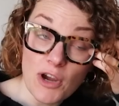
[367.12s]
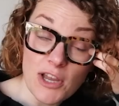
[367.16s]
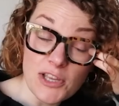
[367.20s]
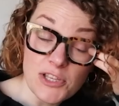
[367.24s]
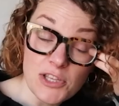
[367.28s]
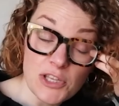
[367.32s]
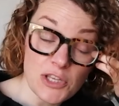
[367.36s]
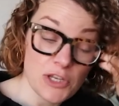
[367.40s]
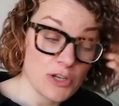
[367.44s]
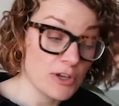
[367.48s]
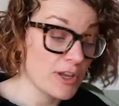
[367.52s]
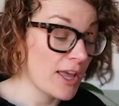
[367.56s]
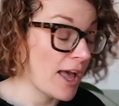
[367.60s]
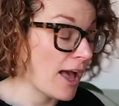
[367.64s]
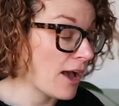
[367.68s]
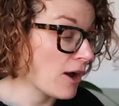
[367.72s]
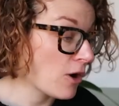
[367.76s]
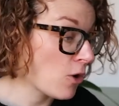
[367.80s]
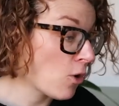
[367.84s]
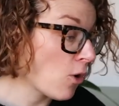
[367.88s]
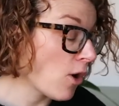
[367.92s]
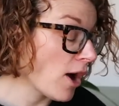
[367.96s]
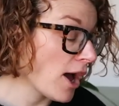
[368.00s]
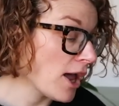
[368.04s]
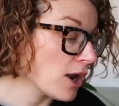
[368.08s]
dress that you
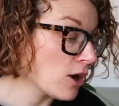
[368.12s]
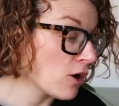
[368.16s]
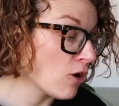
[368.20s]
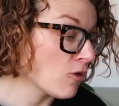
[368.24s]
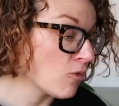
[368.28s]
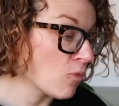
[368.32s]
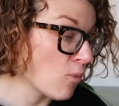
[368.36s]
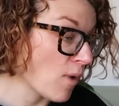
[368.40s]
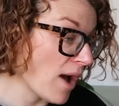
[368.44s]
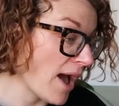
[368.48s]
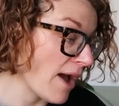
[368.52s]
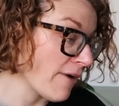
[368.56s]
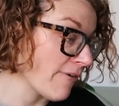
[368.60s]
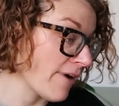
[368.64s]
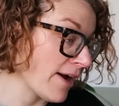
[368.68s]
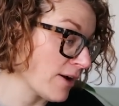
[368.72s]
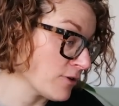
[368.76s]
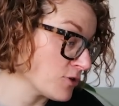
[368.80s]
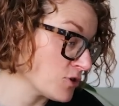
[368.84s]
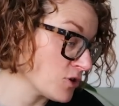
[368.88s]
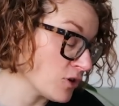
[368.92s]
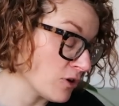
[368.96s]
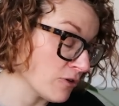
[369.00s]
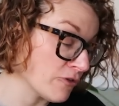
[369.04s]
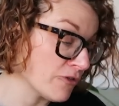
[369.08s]
get quite a lot of wear
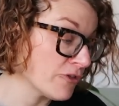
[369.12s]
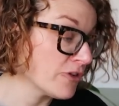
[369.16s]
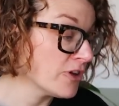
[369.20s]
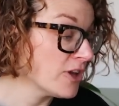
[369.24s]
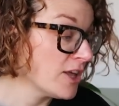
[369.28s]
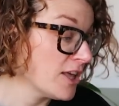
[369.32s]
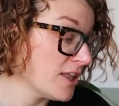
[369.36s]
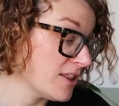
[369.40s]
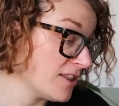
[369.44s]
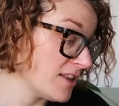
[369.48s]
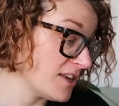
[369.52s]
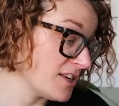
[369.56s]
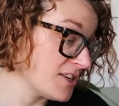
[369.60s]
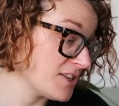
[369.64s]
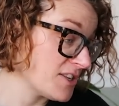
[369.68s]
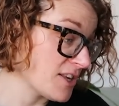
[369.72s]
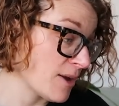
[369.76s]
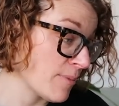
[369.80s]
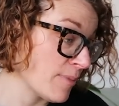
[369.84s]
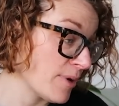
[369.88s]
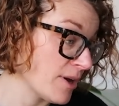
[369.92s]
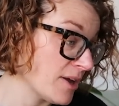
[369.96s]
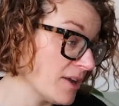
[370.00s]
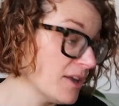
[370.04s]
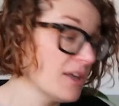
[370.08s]
out of this
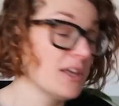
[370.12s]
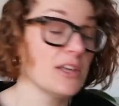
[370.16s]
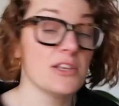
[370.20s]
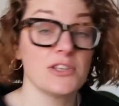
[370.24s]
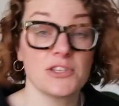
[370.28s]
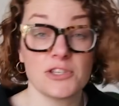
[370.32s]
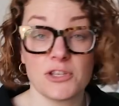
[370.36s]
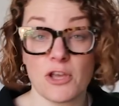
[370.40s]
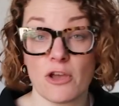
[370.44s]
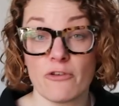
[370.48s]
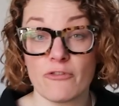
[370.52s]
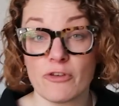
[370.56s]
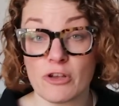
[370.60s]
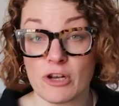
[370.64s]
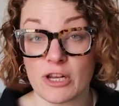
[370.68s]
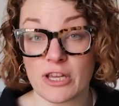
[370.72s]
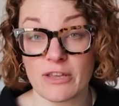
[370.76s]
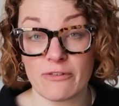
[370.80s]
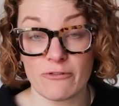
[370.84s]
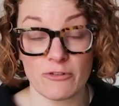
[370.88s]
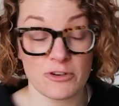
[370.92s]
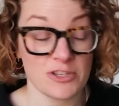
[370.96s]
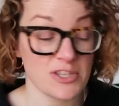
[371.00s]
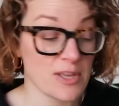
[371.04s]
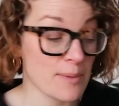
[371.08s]
summer. So if you're
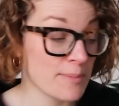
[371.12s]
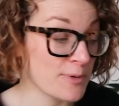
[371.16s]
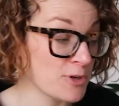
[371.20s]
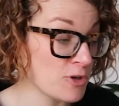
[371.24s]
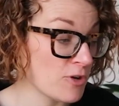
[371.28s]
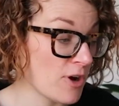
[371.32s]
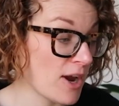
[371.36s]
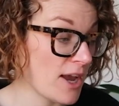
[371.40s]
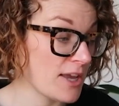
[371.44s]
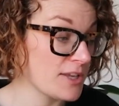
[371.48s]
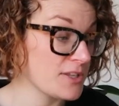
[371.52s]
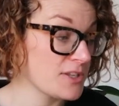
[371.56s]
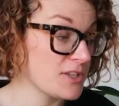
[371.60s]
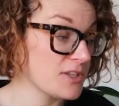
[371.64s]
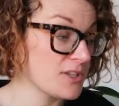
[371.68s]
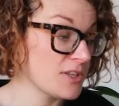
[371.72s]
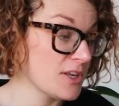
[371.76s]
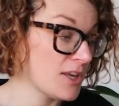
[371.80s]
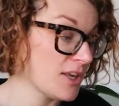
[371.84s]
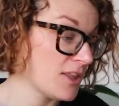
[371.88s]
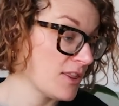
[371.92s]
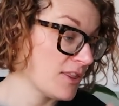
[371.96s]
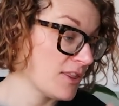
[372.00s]
looking for a summer dress,